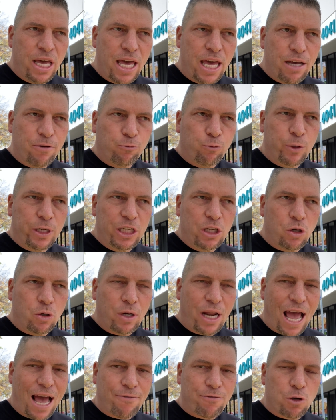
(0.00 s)
if we don't
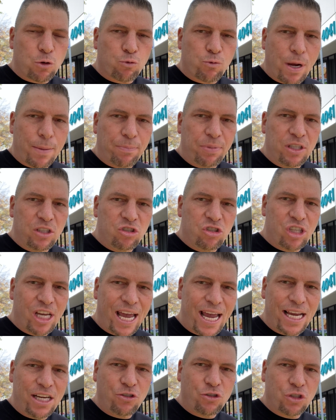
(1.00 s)
have a
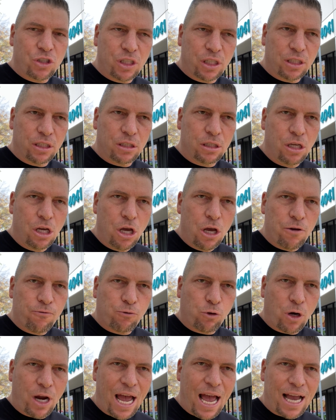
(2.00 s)
reputation
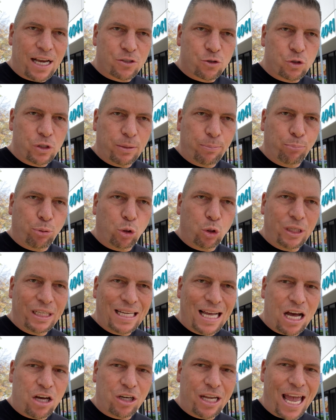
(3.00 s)
for actually
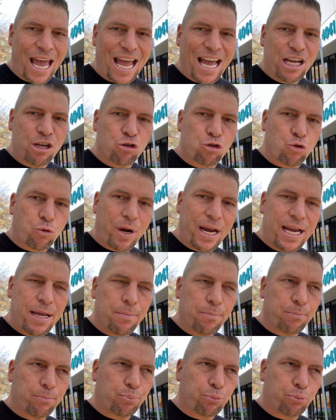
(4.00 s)
putting out a great